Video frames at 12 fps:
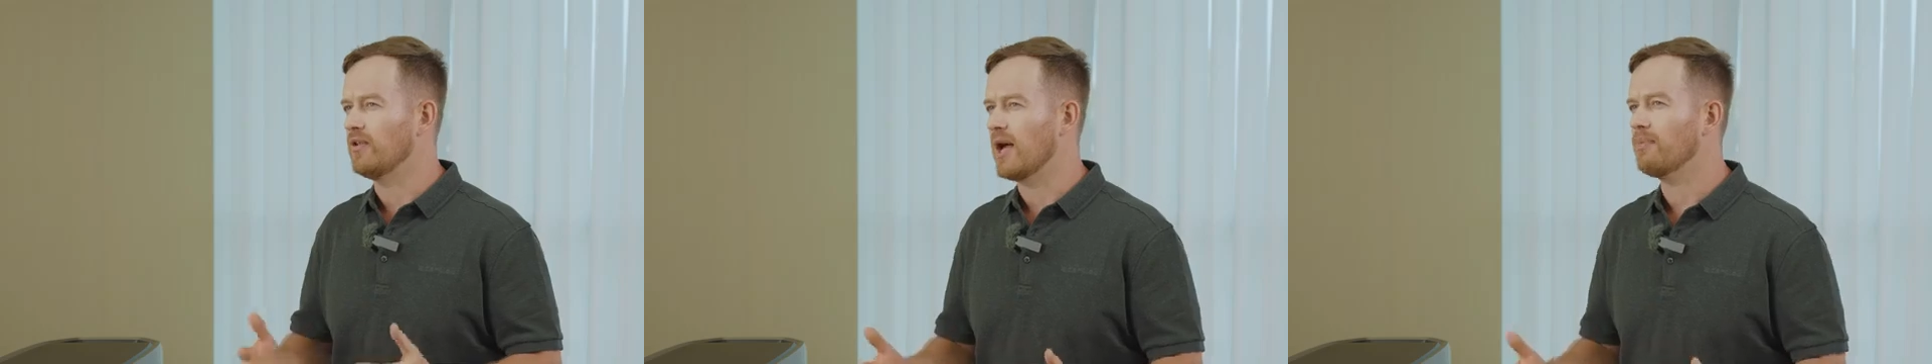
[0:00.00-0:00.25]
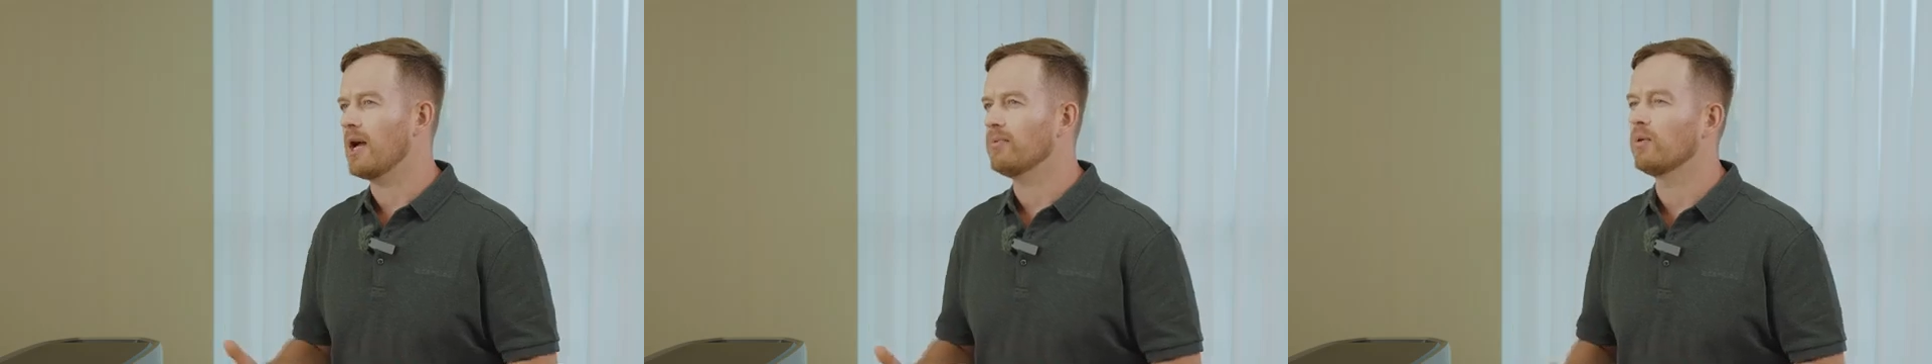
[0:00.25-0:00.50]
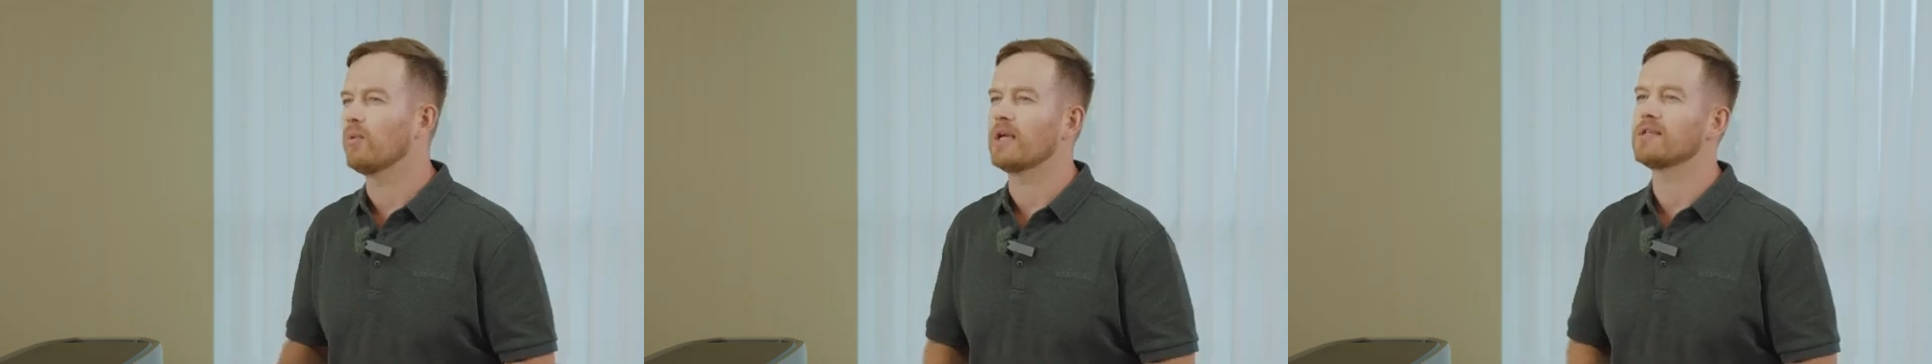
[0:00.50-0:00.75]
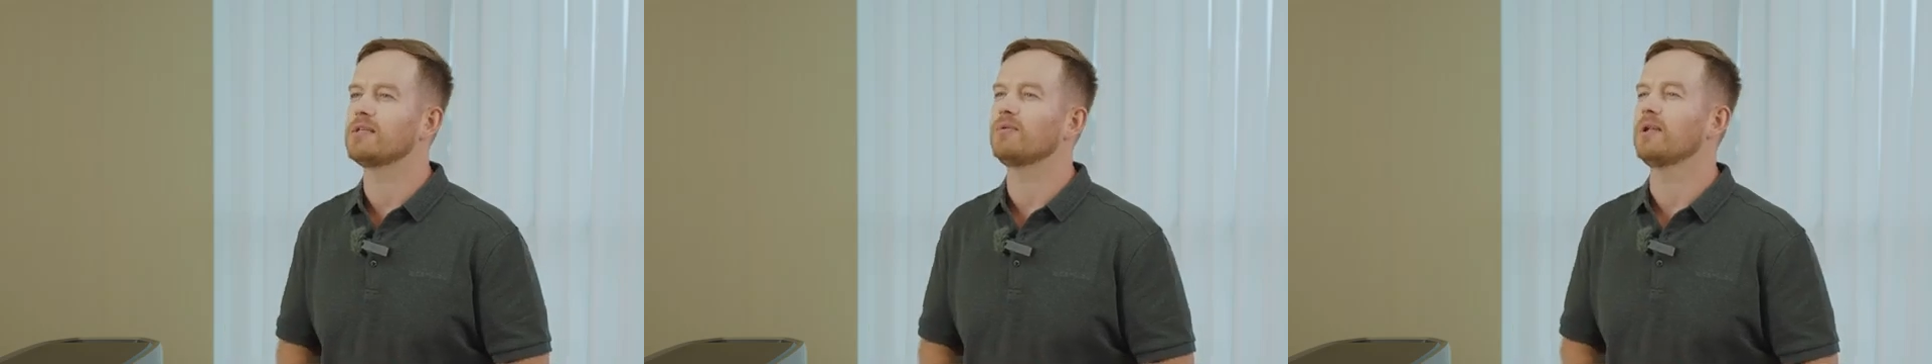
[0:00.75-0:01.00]
In the upcoming
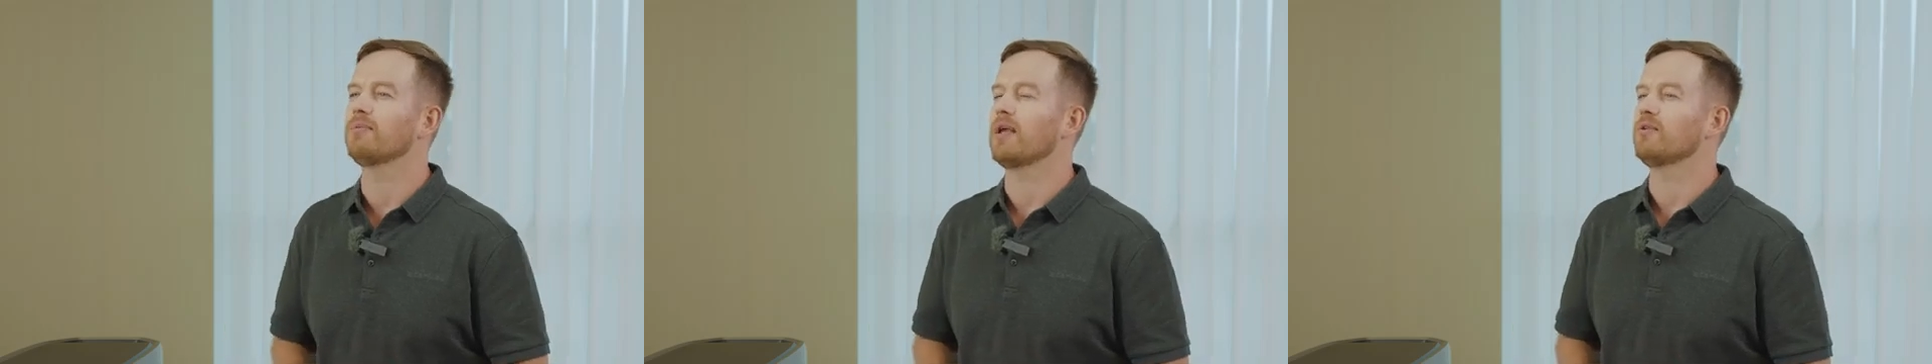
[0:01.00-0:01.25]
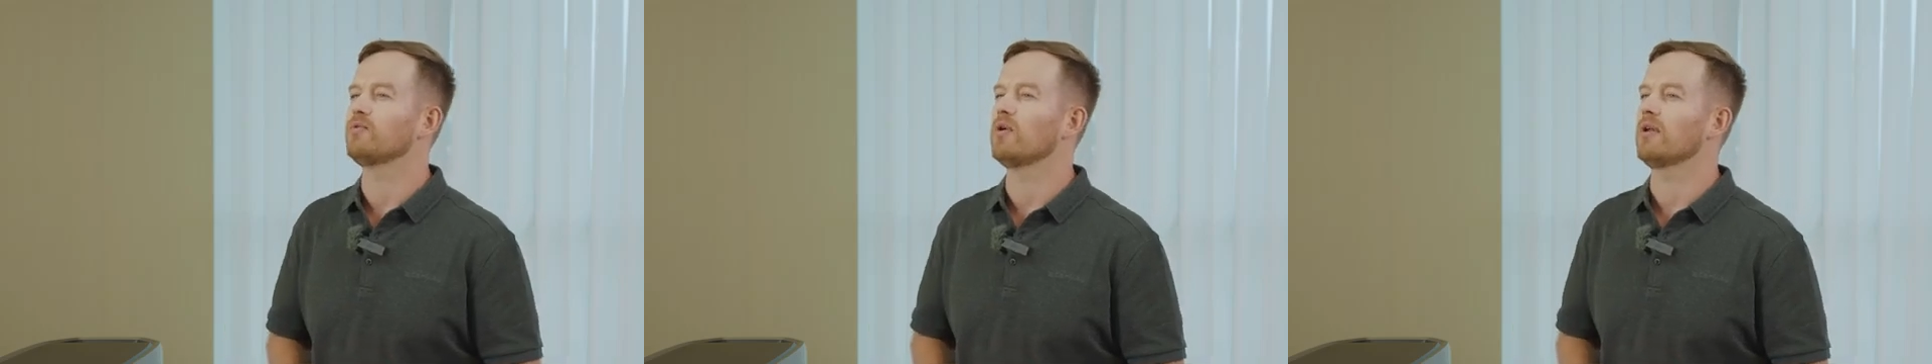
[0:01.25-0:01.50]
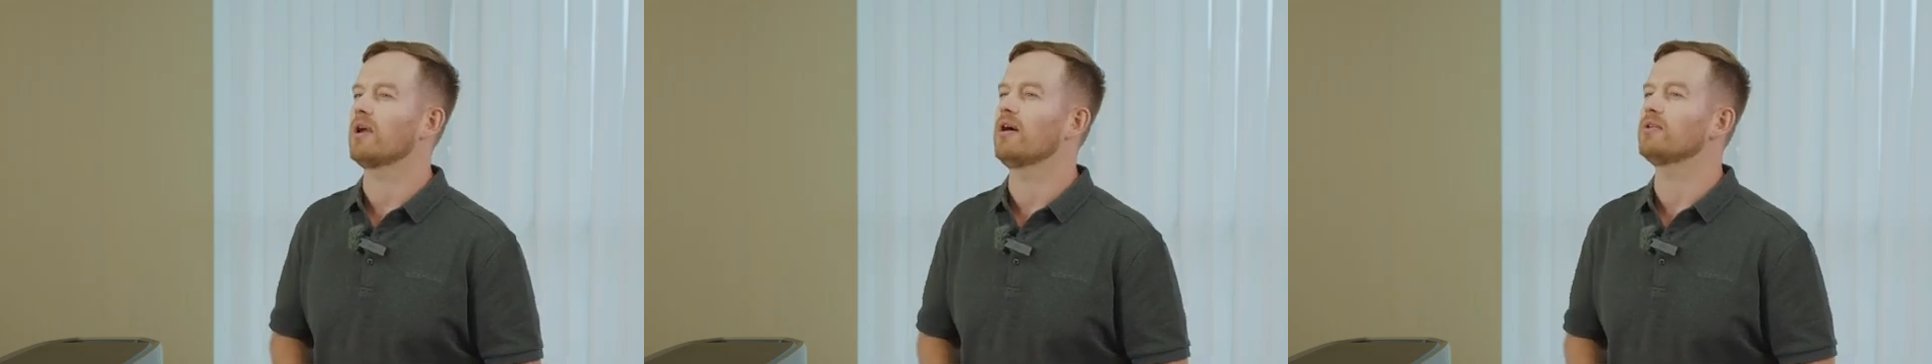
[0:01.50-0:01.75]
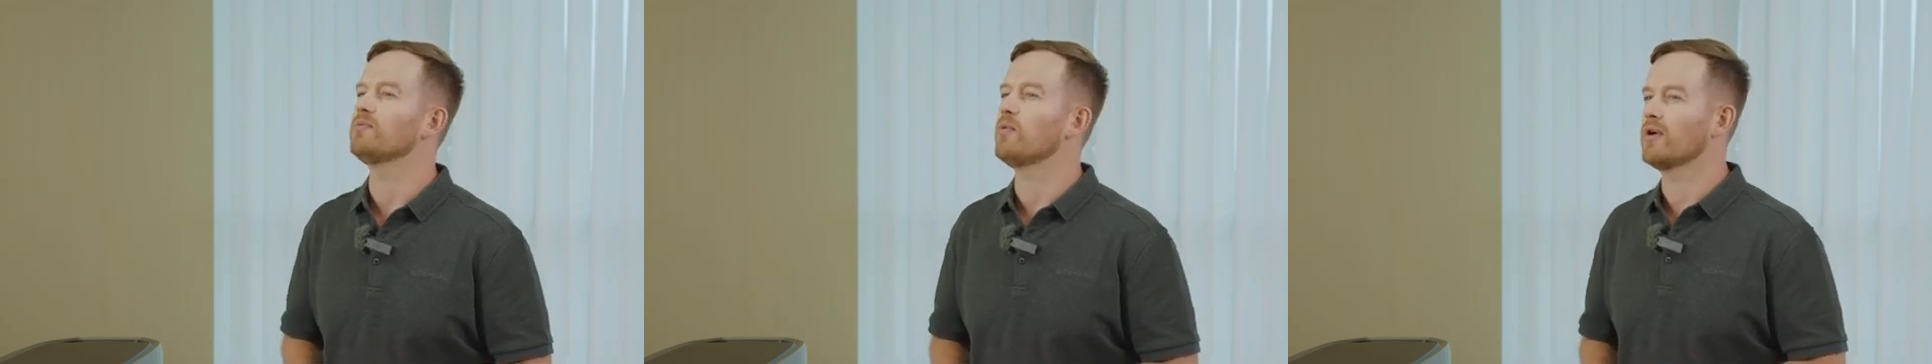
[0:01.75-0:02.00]
weeks, we'll be rolling
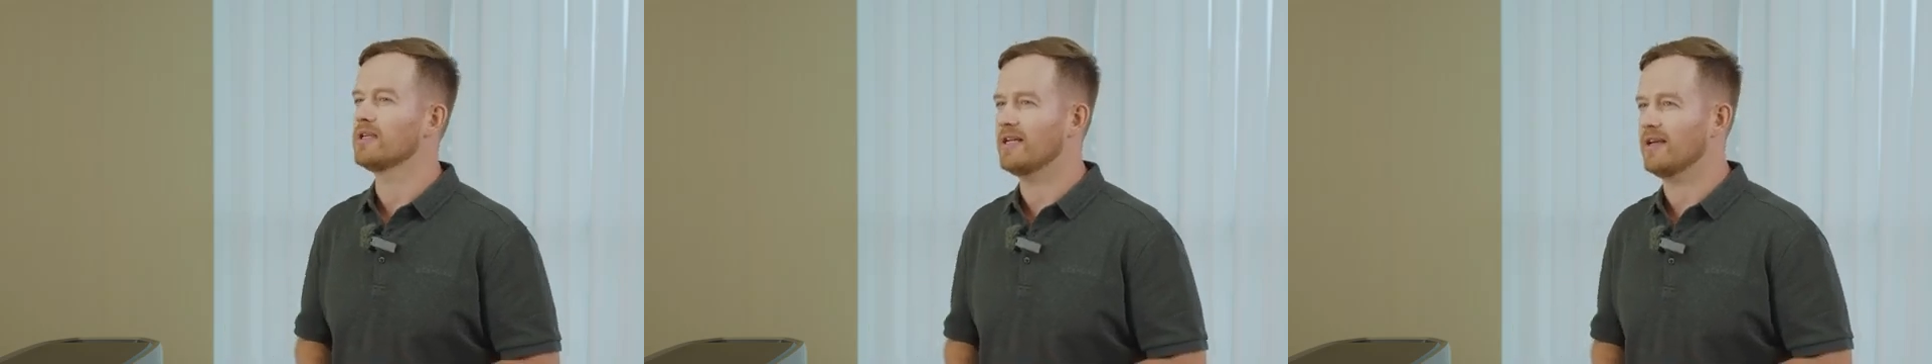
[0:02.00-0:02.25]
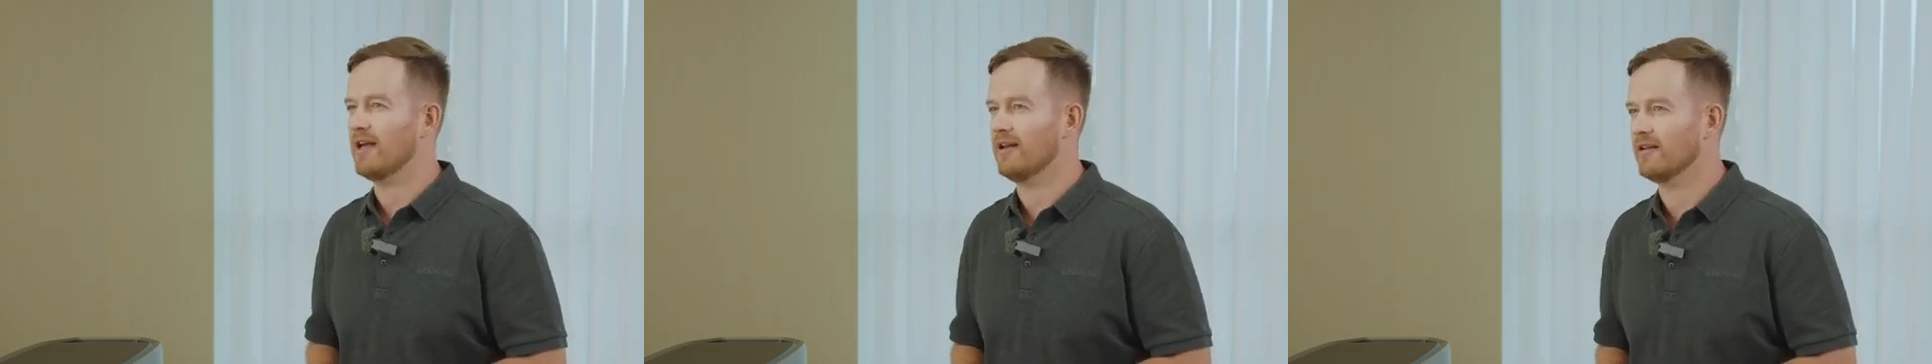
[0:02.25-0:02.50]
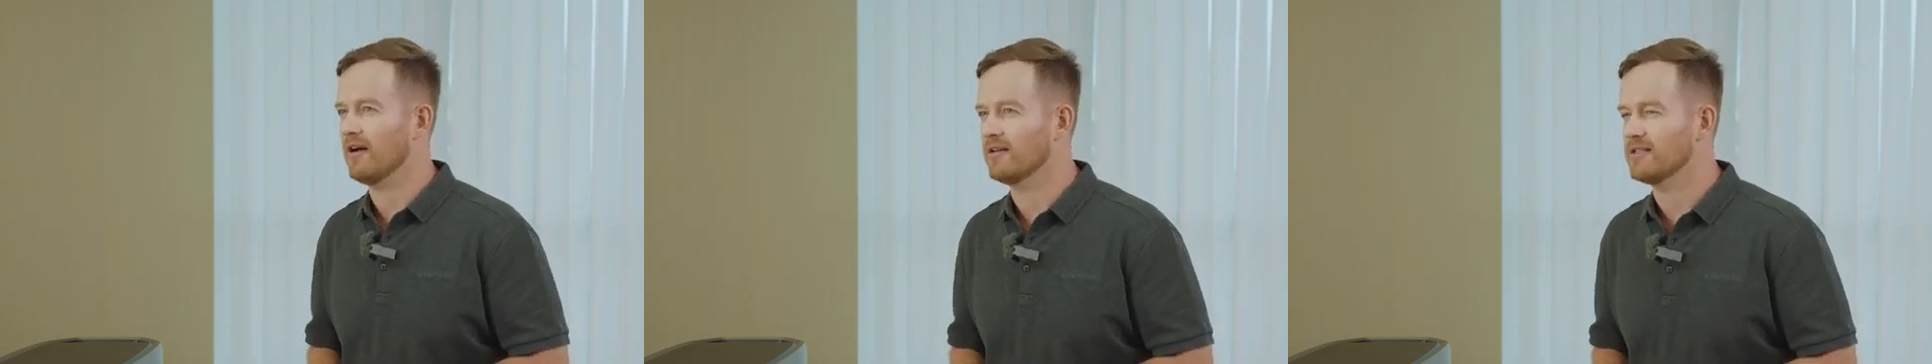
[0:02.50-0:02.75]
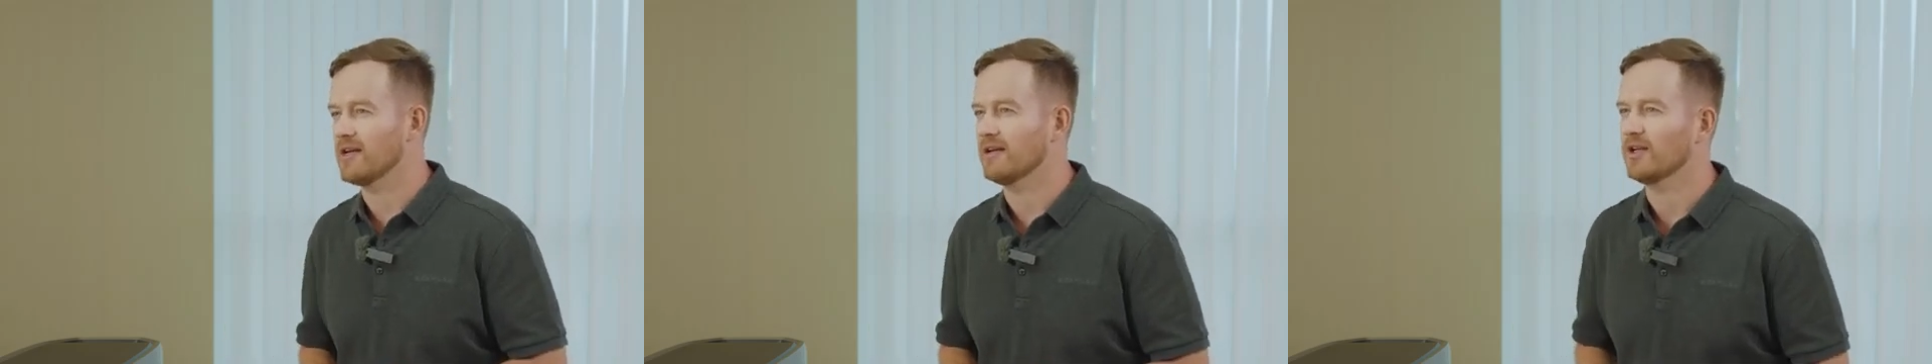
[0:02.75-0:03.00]
out more dedicated
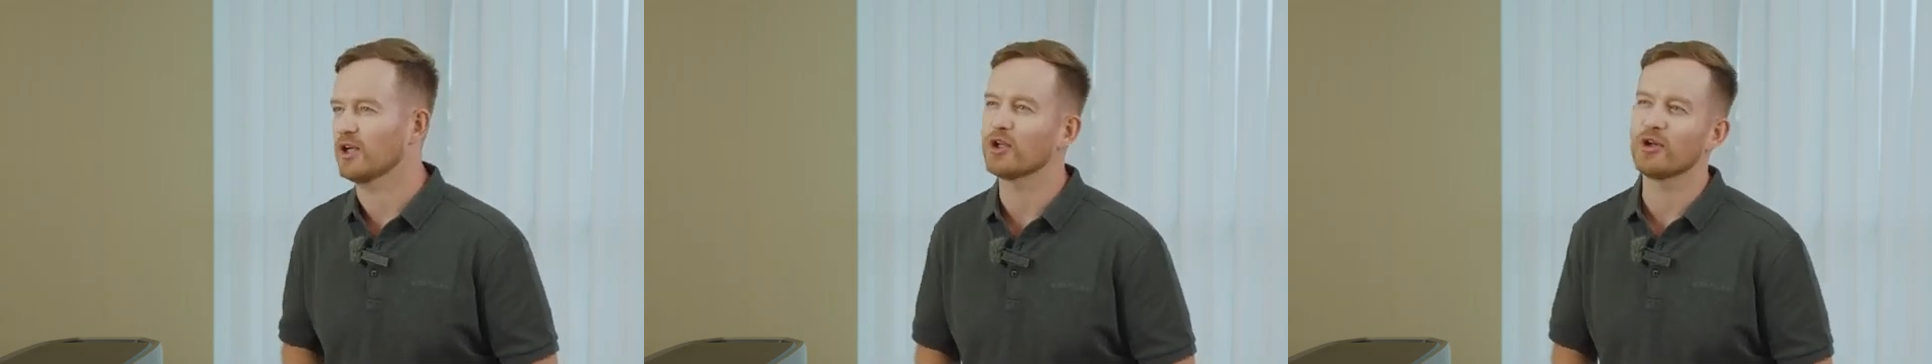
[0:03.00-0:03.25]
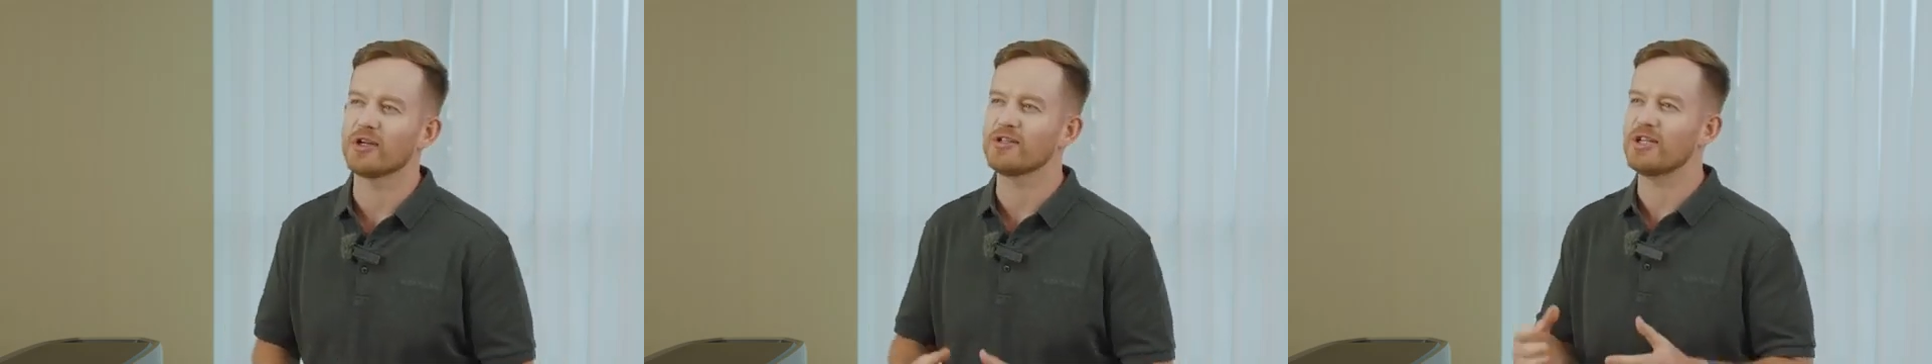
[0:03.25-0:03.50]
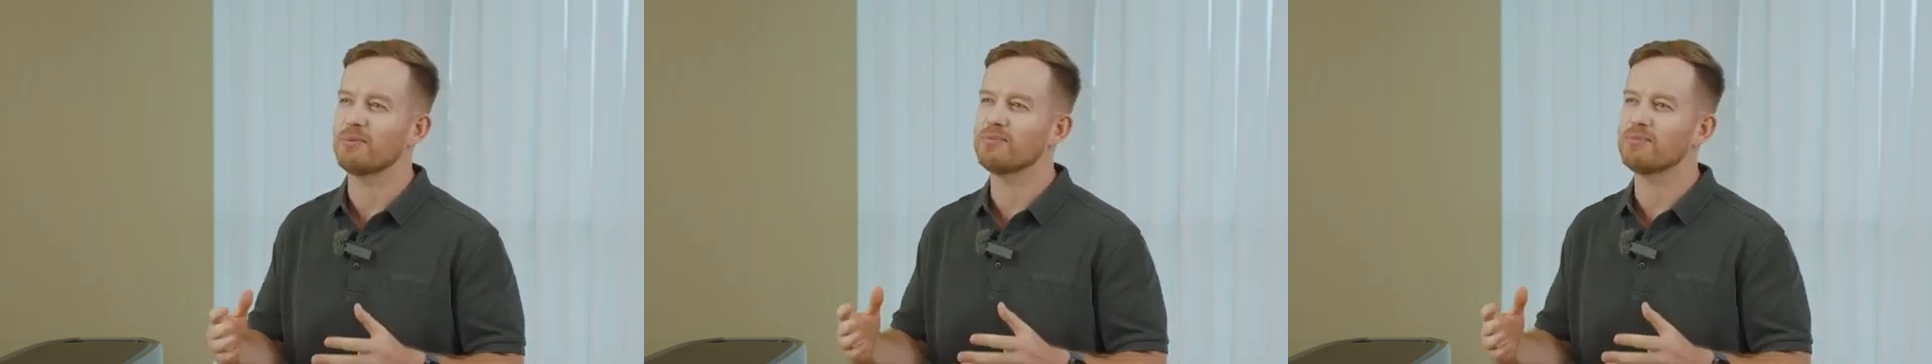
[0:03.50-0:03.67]
content, including